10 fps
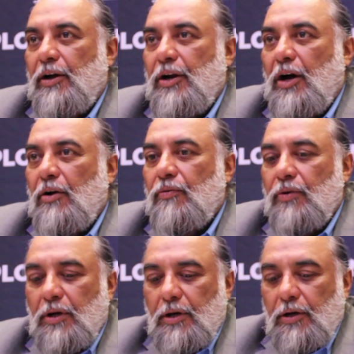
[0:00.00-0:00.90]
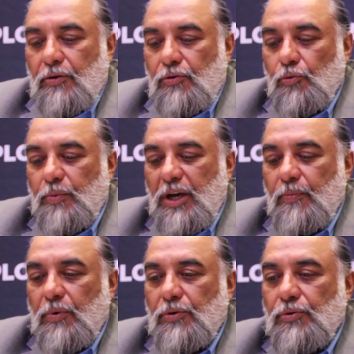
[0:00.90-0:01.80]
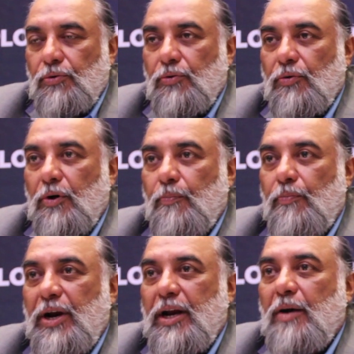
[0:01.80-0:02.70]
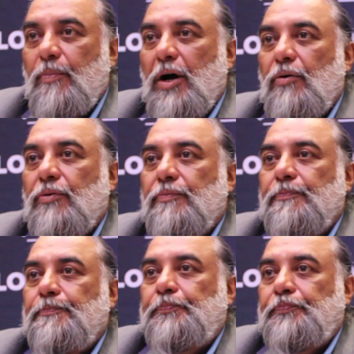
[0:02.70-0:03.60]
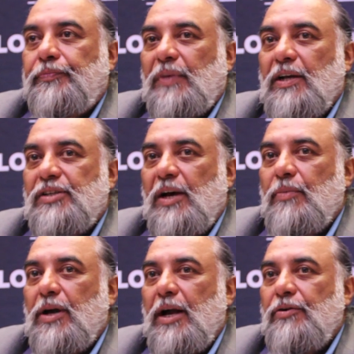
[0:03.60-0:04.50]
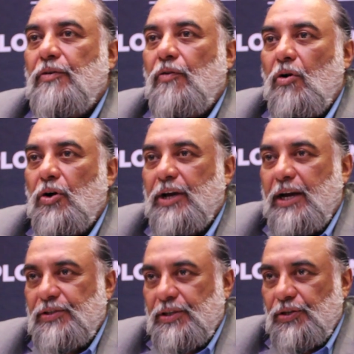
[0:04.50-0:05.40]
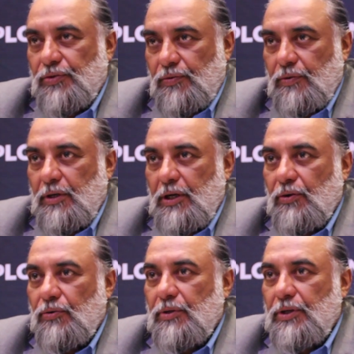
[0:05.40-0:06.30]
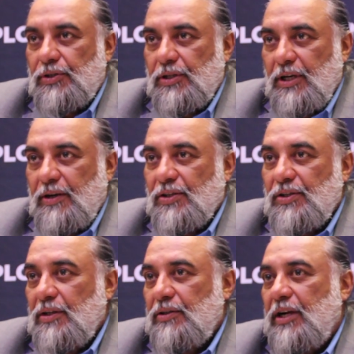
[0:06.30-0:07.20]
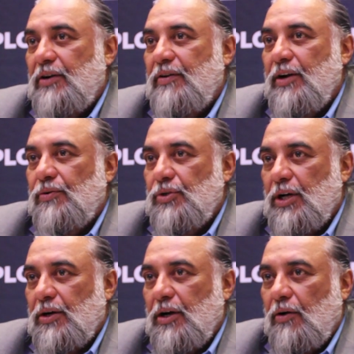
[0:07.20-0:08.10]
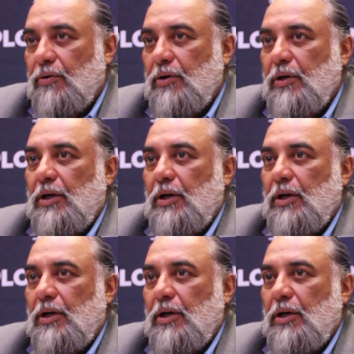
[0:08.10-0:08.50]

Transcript: Now, to be able to bring about some kind of organization into this industry that they had tried to shut down,